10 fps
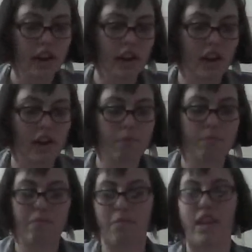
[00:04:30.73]

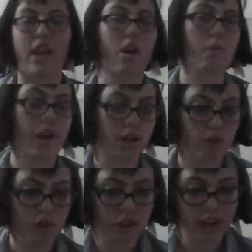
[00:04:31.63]
They are well
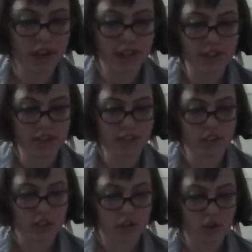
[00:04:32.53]
organized,
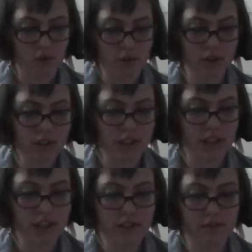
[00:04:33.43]

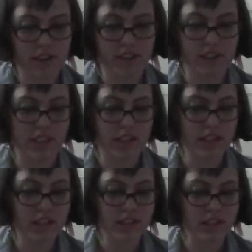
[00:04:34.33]
orderly,
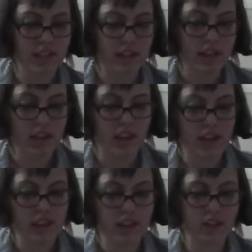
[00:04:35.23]
fastidious,
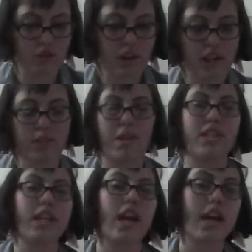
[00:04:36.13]
and they try to
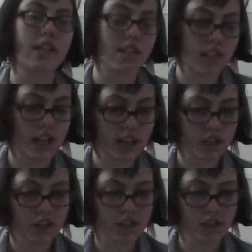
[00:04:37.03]
maintain high
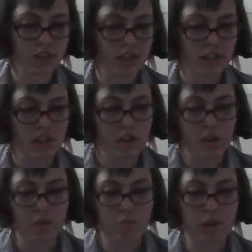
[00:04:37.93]
standards,
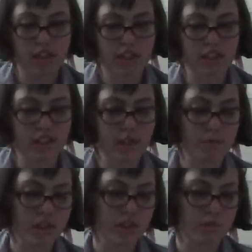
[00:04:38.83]
but can slip
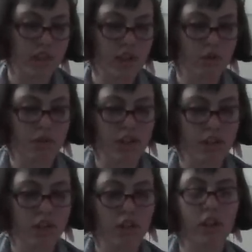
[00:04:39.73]
into being
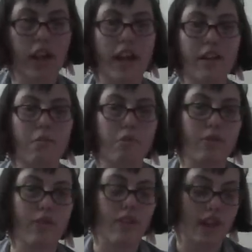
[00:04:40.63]
critical and
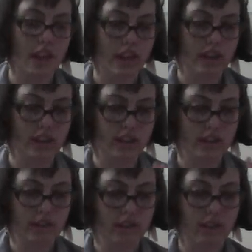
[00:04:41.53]

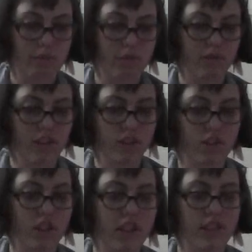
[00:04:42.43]

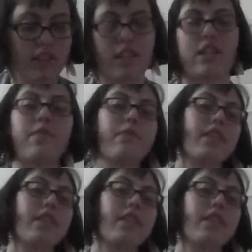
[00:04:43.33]
perfectionistic.